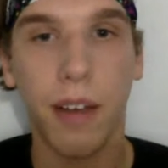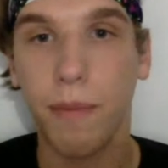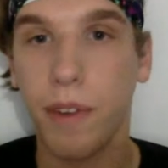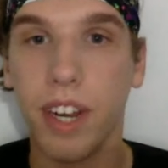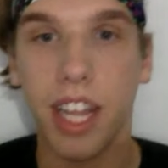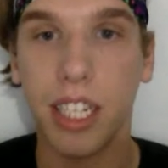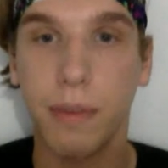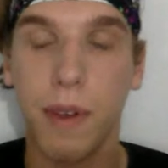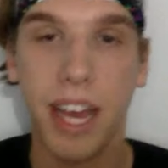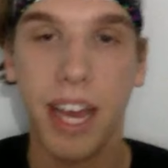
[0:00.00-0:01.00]
helped me realize
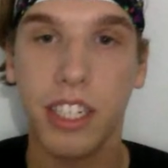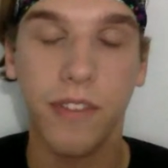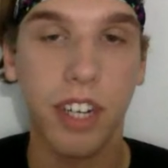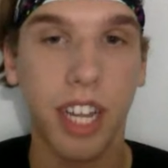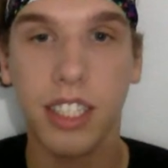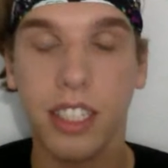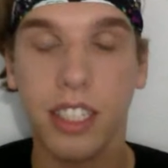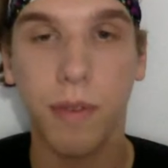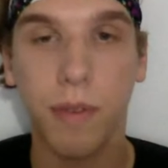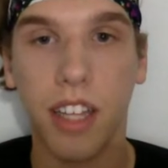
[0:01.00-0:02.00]
my passion for dance
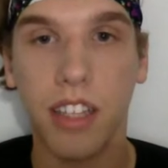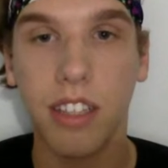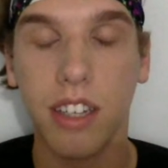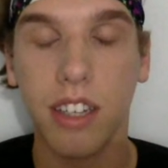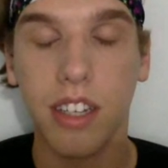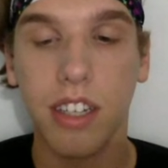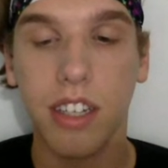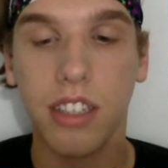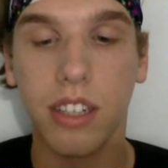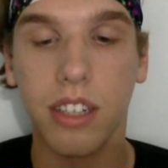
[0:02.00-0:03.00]
as well.
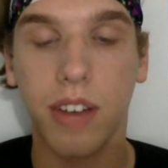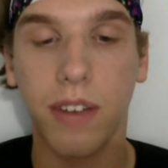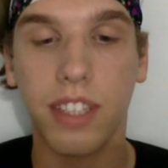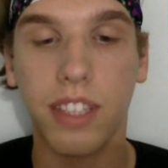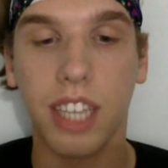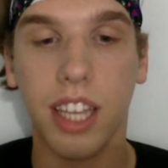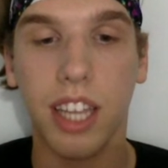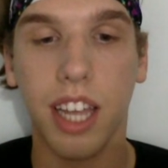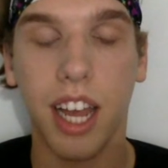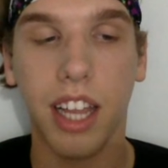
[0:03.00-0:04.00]
So I would say
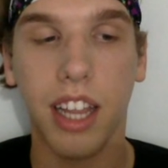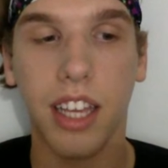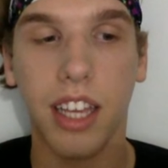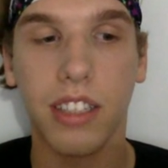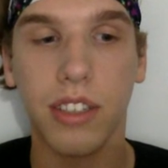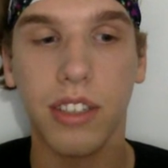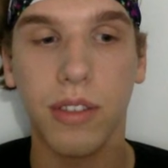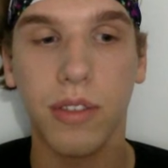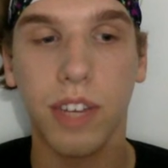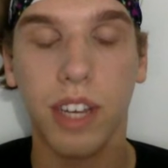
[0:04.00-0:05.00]
that I like
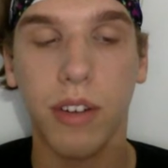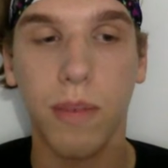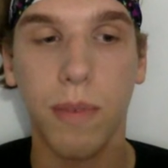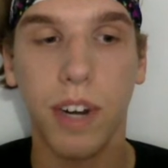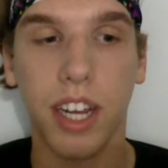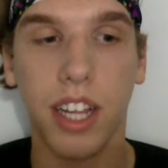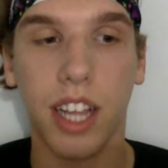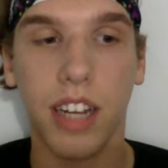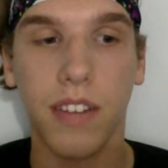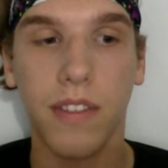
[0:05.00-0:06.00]
to incorporate a
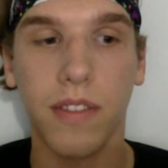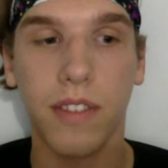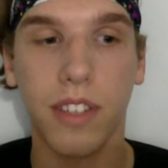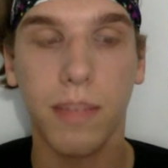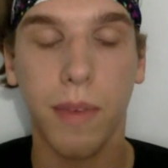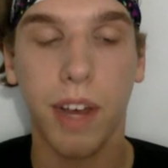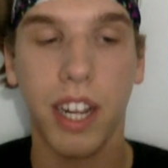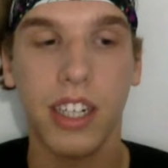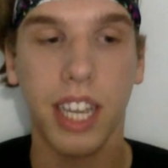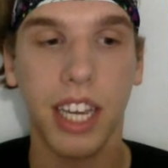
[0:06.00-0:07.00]
lot of
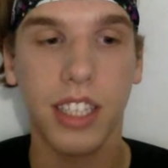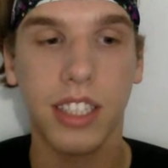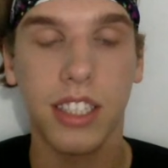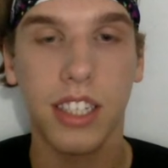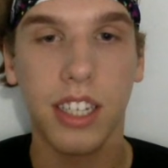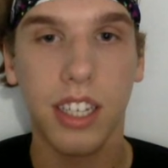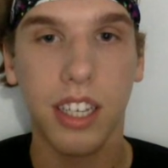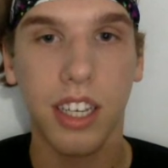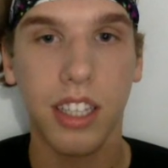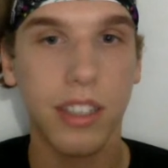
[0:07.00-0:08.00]
modern dance
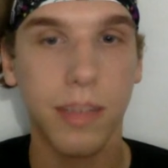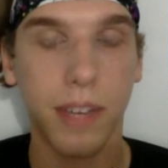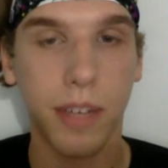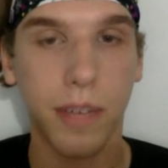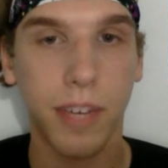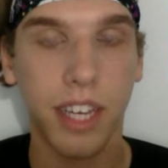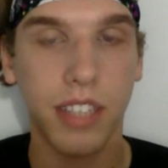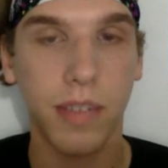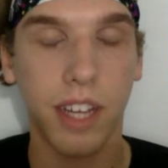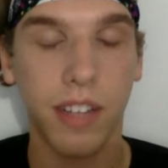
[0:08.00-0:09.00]
into my hooping
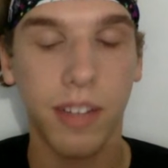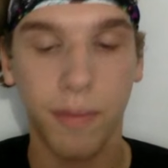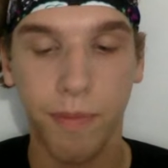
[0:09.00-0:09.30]
as well.